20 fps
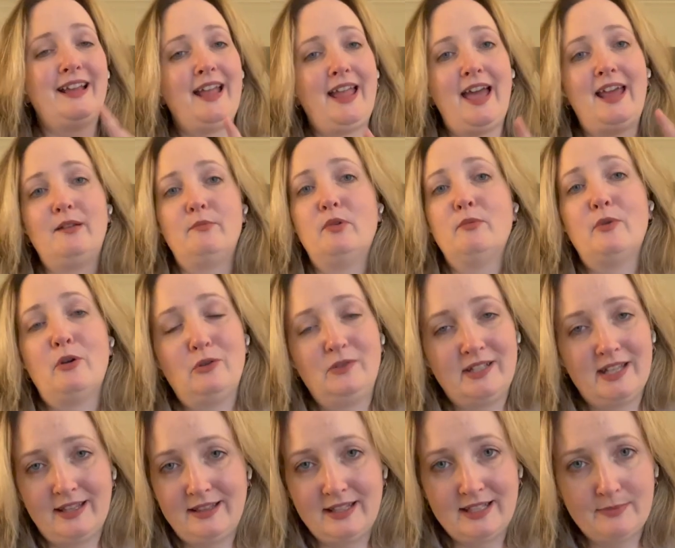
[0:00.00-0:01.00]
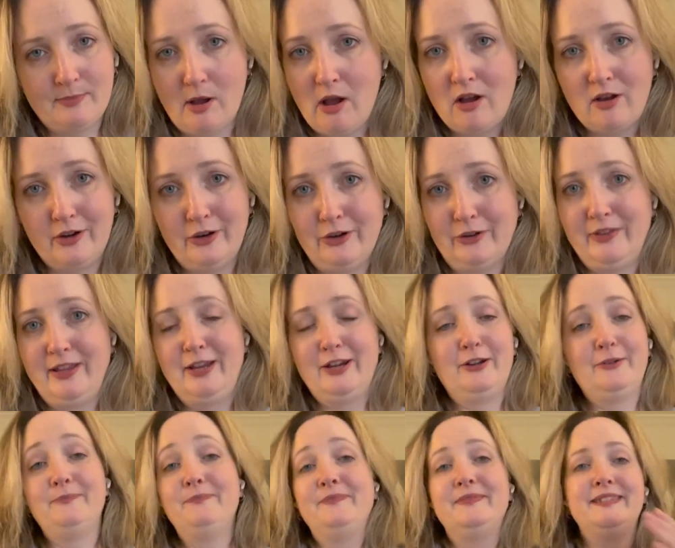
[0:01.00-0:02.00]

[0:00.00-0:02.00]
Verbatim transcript: I had a mimosa at the spa earlier,